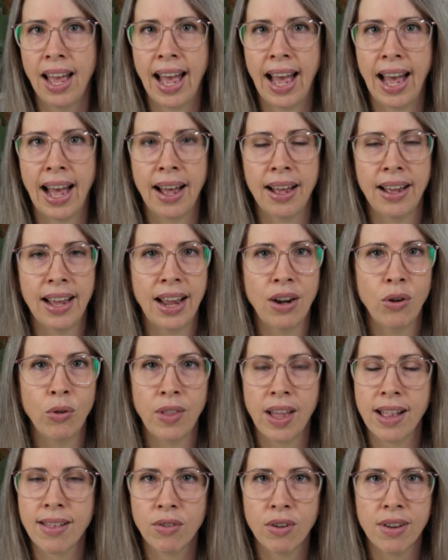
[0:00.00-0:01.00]
and all
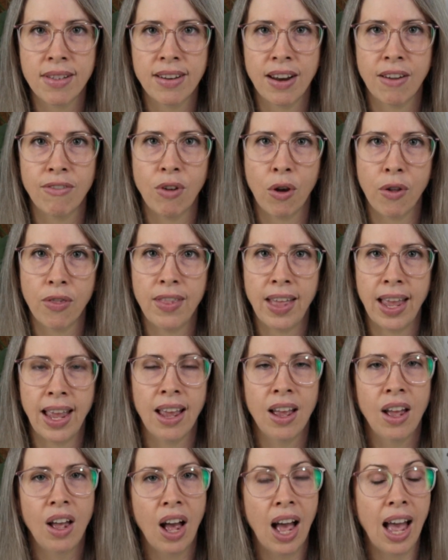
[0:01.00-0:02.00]
that sort of stuff on
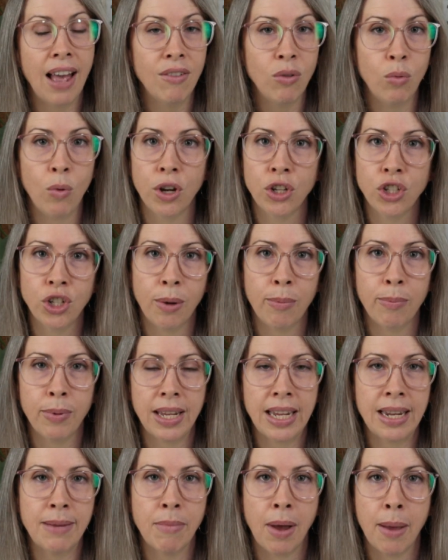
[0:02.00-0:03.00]
there. I have a workshop
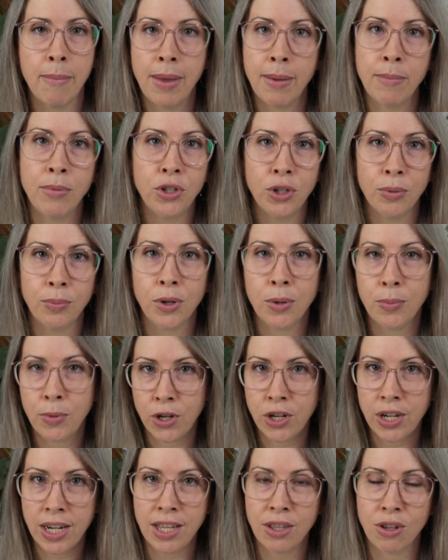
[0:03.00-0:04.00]
in my membership
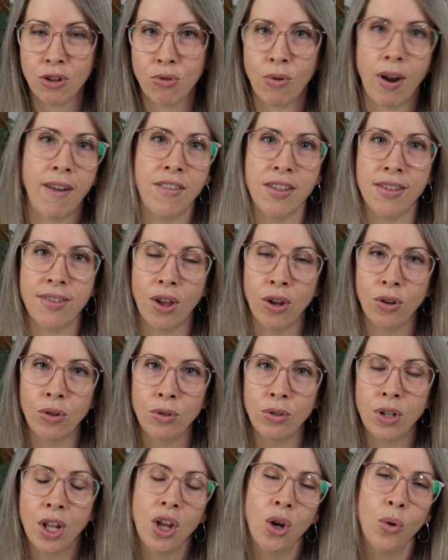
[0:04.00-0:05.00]
community, the Thriver
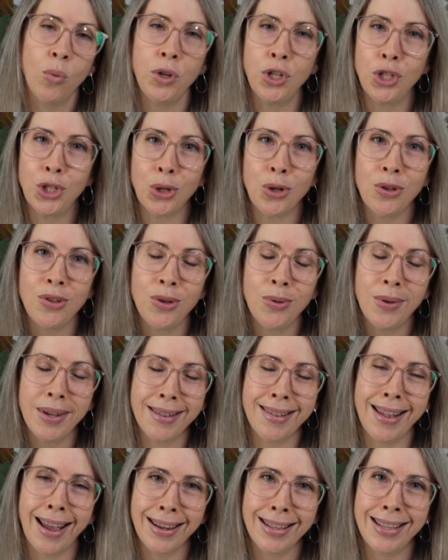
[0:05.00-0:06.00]
Circle, which shows you
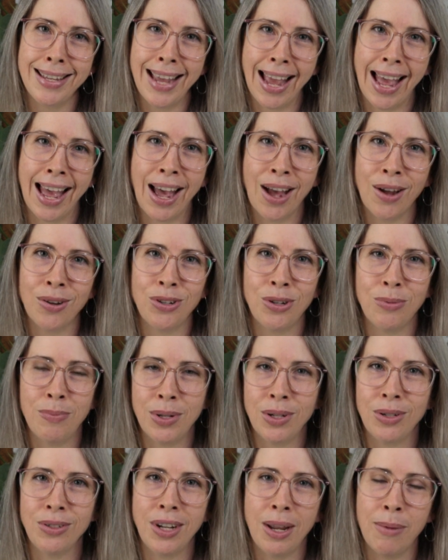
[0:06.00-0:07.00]
exactly how to
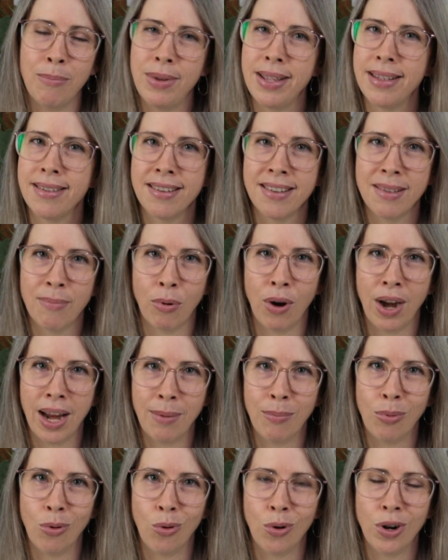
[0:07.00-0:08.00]
build a business
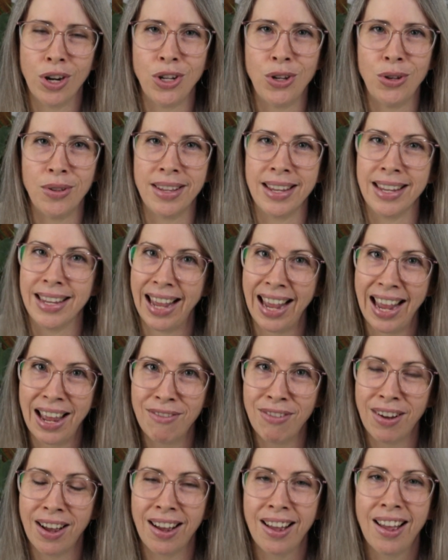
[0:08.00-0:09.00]
brand board using
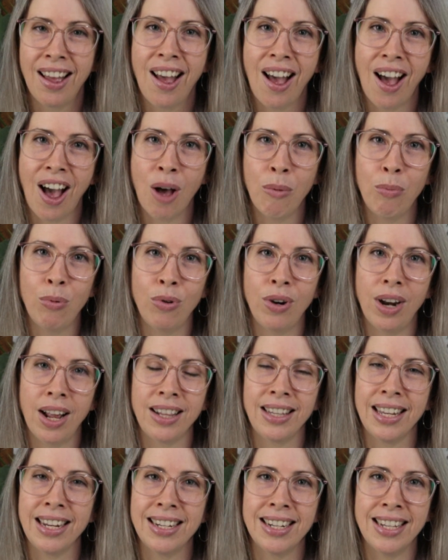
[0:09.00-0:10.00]
Canva. I'll put
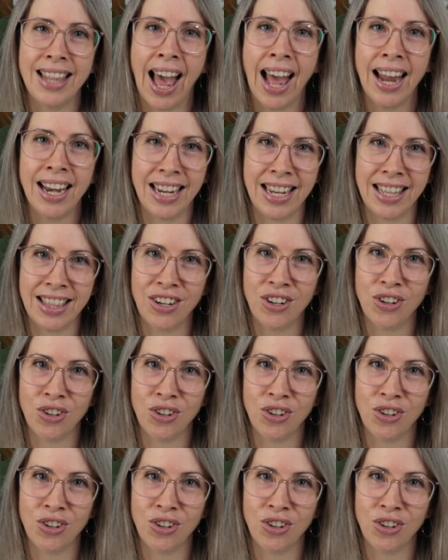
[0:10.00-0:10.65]
a link to that in the